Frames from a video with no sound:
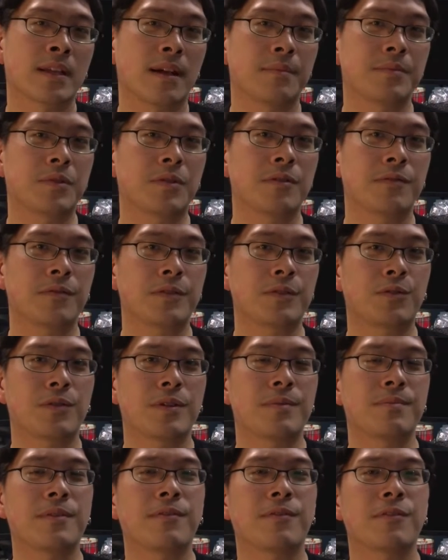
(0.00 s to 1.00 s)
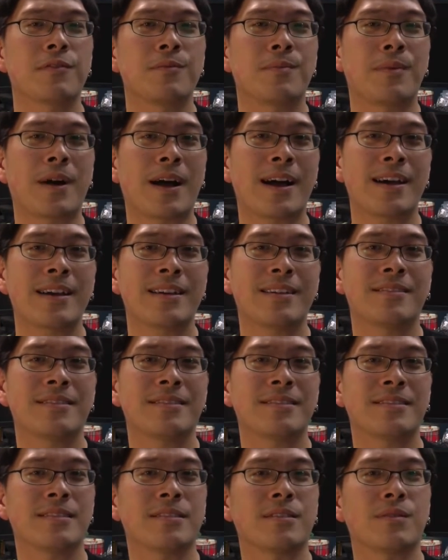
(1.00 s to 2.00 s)
I'm Tony for TWIT, and before you buy, and
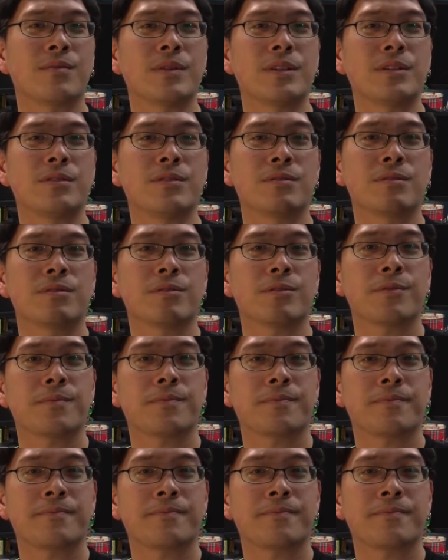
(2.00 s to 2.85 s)
this is the three doodler.